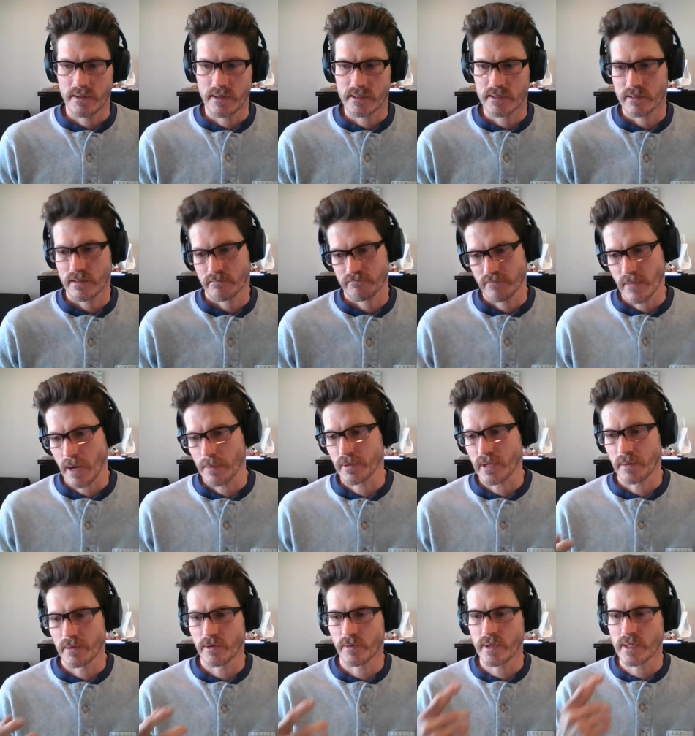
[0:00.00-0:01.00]
this
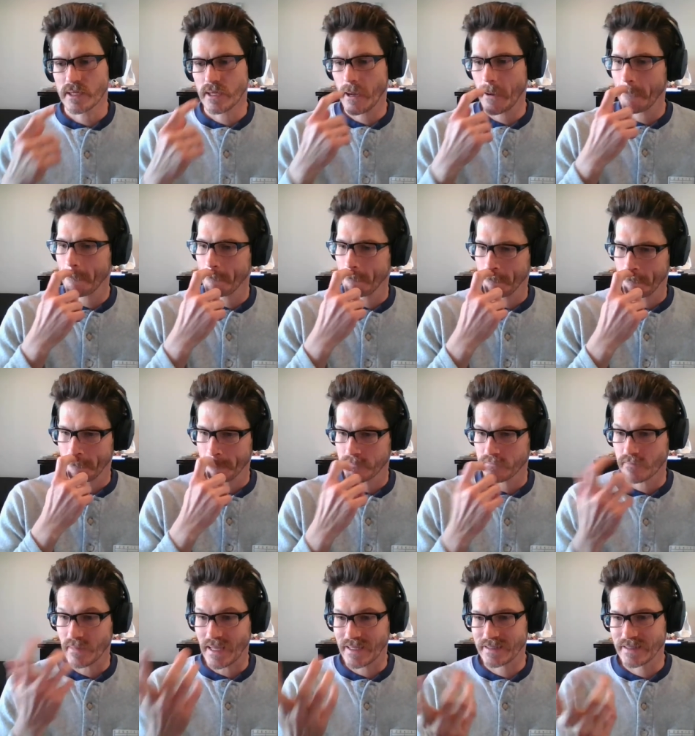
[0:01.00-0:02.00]
upcoming week,
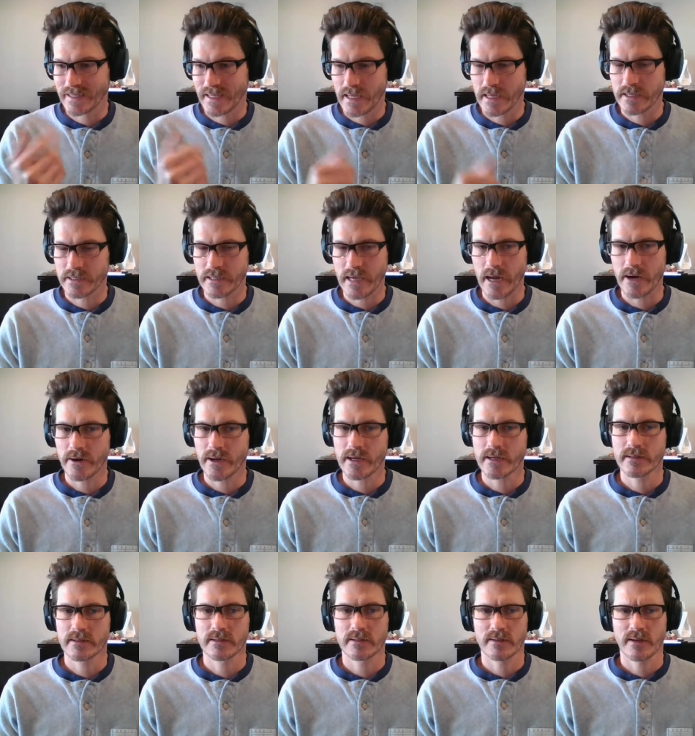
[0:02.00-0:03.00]
today is Saturday.